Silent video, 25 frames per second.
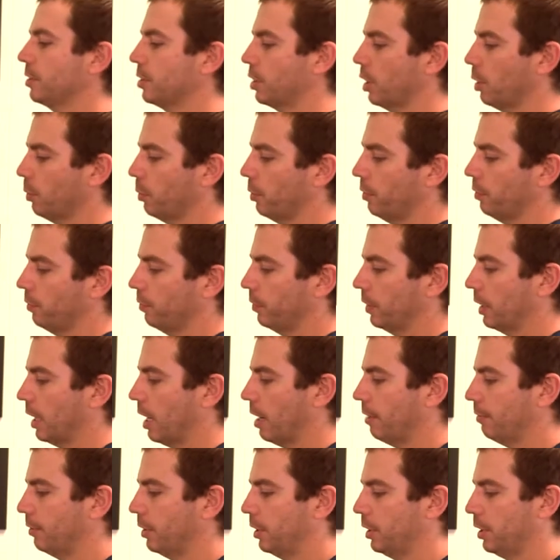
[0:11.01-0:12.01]
So we've
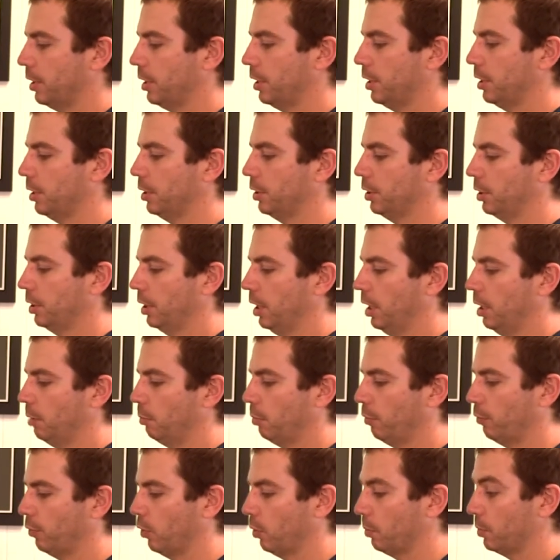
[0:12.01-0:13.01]
covered
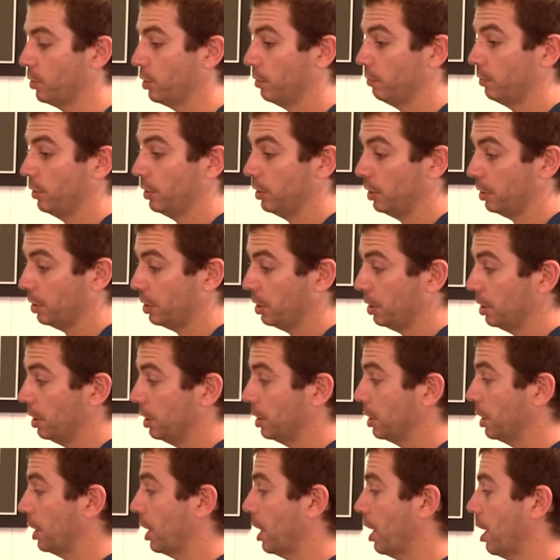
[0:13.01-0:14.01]
performance of a distant
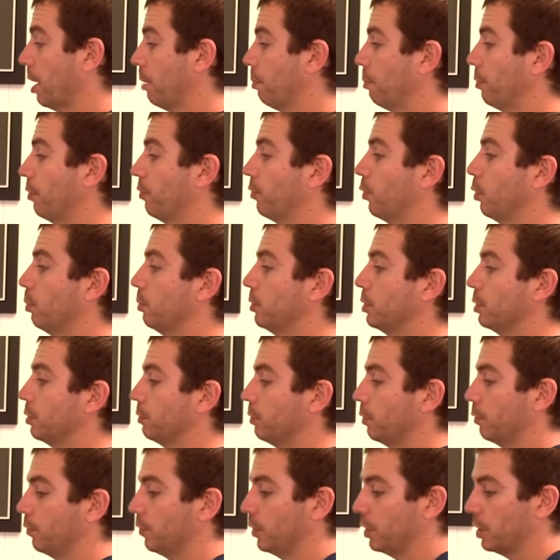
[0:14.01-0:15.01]
exam, performance
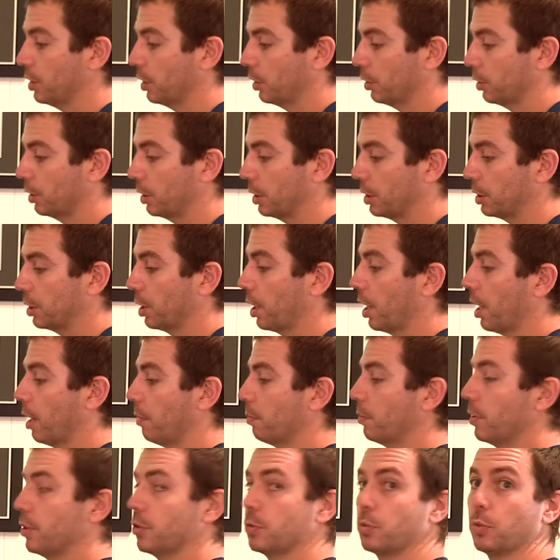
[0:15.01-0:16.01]
of a physical
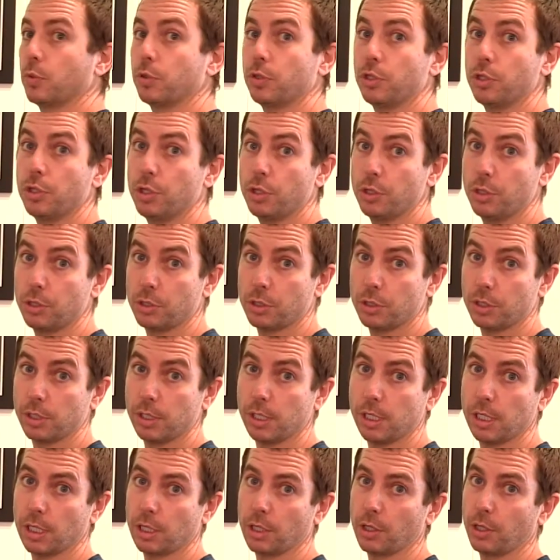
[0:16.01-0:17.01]
exam. This would
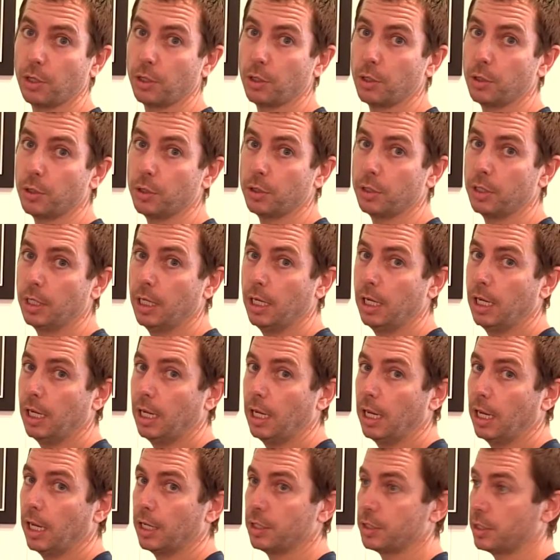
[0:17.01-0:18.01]
usually include
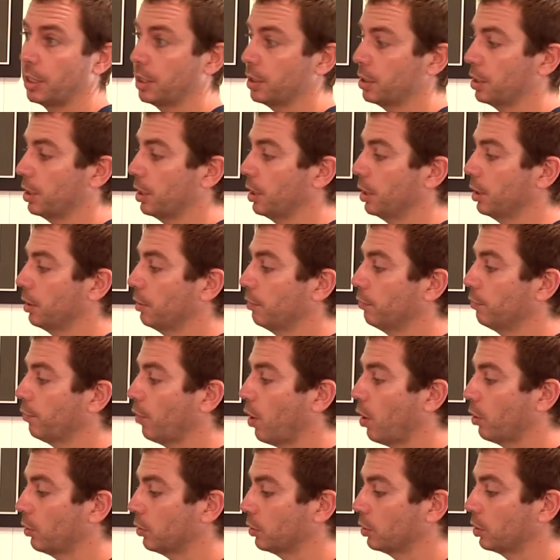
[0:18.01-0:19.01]
assessing
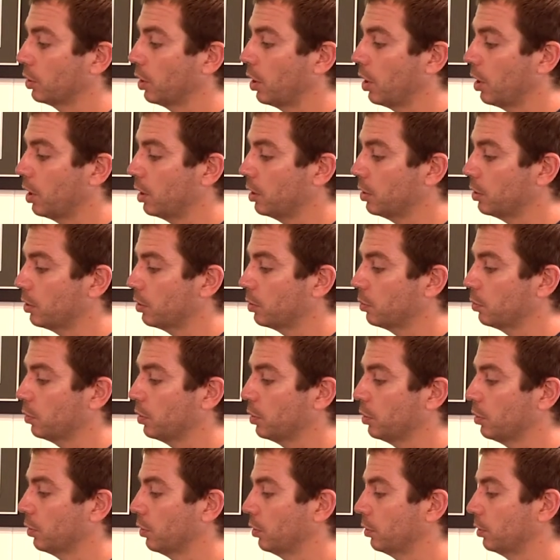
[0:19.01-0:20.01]
vital signs.
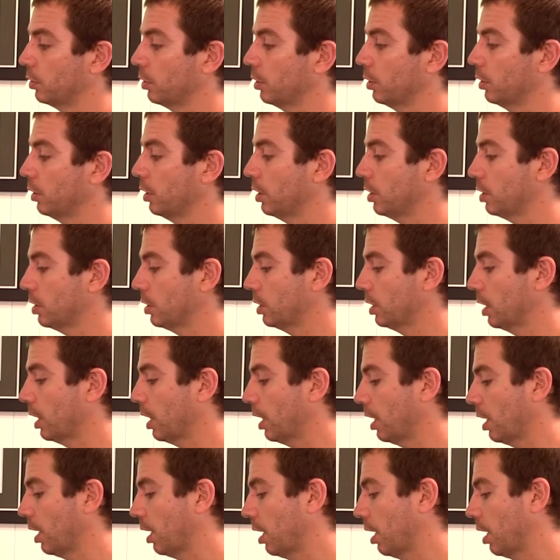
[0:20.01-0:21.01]
We thought that
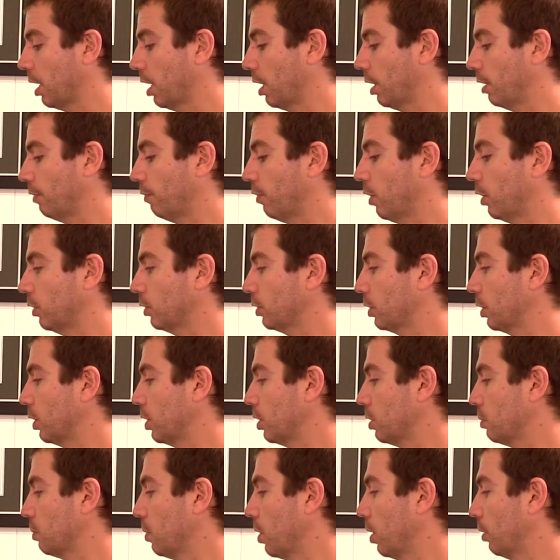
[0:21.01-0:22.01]
the vital
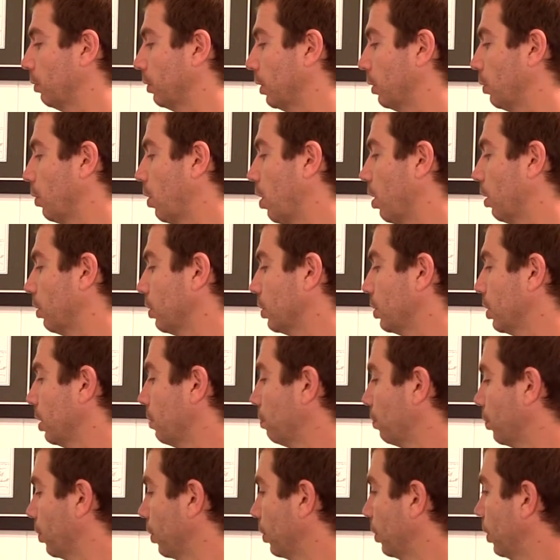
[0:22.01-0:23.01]
signs might require a
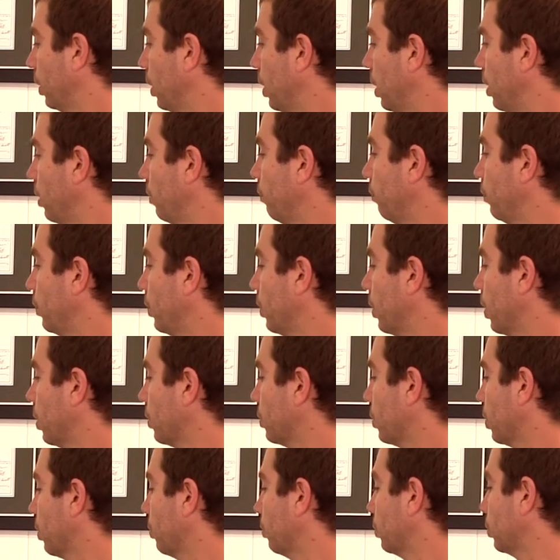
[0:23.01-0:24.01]
separate video,
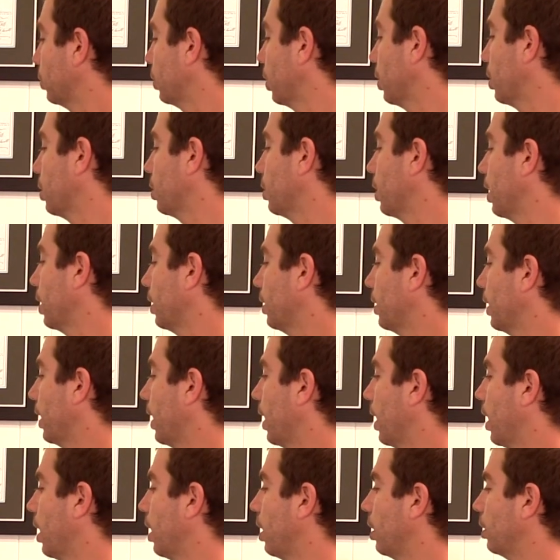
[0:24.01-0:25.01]
so we'll show you that
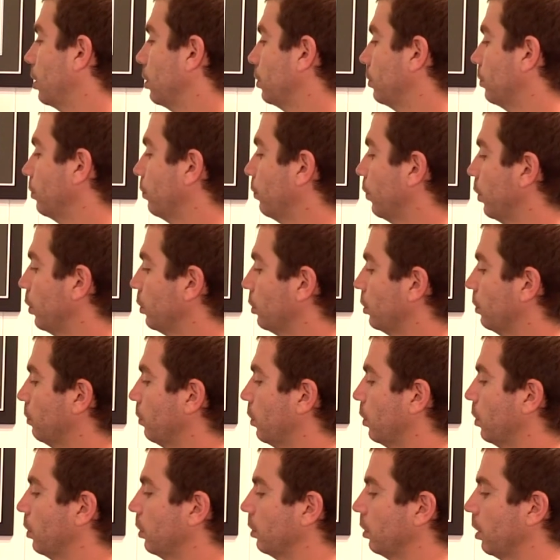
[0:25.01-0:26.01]
now. First of
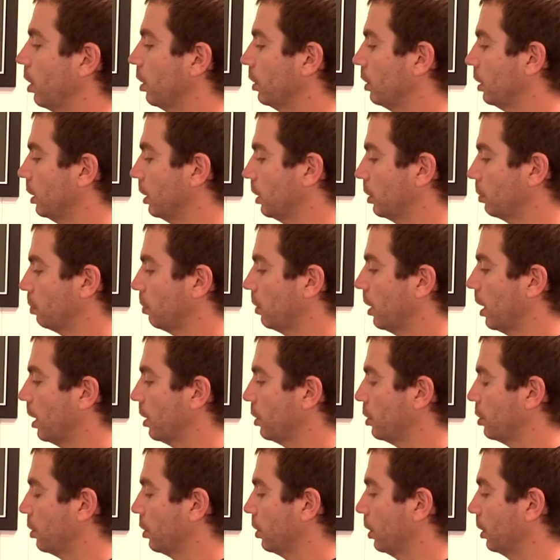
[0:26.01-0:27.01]
all, I did
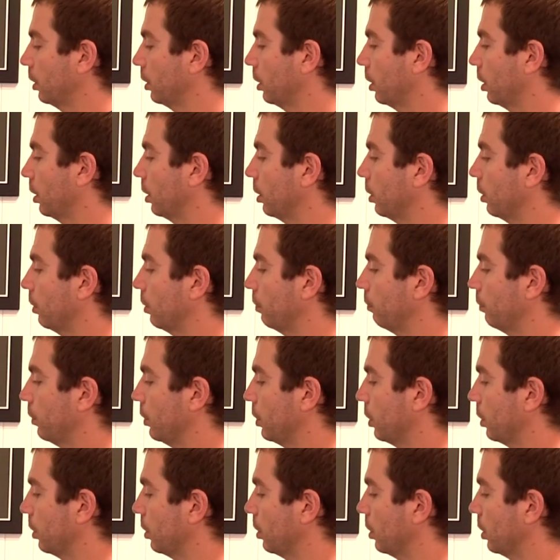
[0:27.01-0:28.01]
explain during the
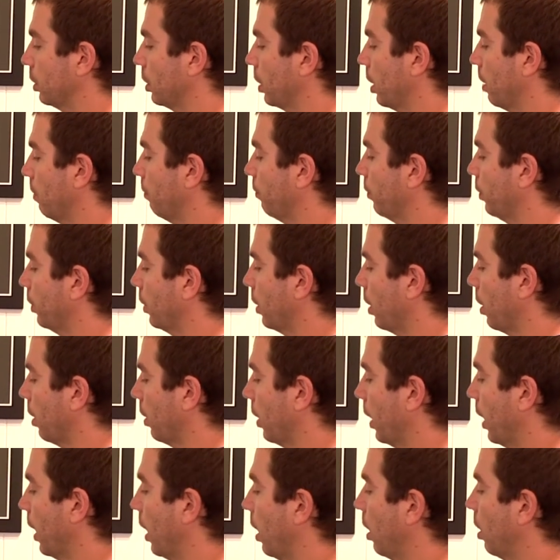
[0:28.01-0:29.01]
physical exam video
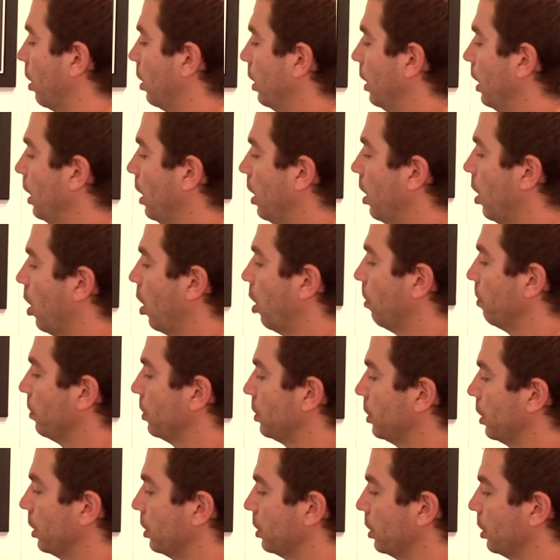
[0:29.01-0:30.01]
how I'm
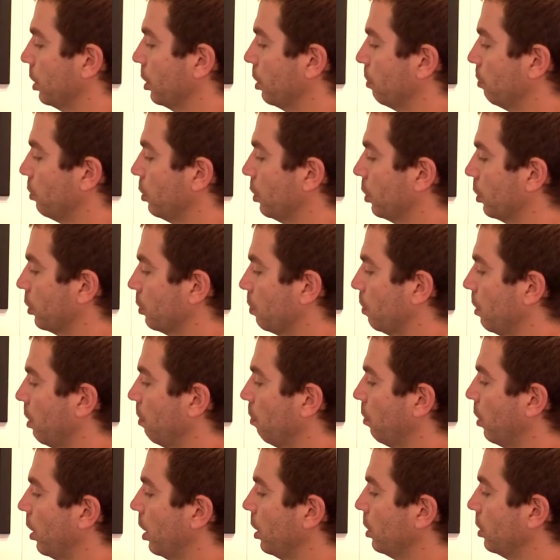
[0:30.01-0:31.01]
assessing the mucous
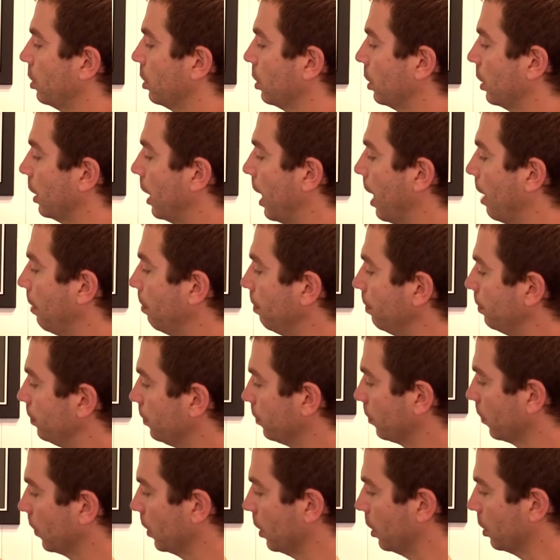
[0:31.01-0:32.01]
membranes, the
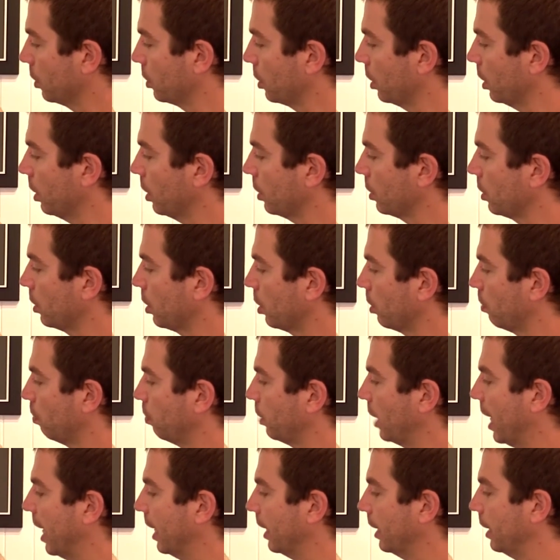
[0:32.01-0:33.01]
gum. You can see there's a lot of
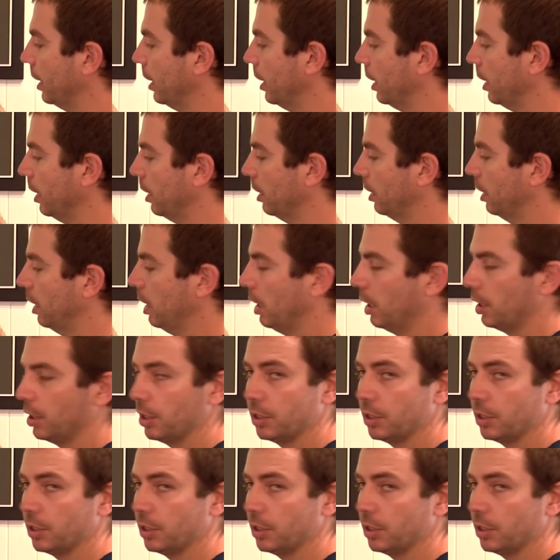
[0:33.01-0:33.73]
black here.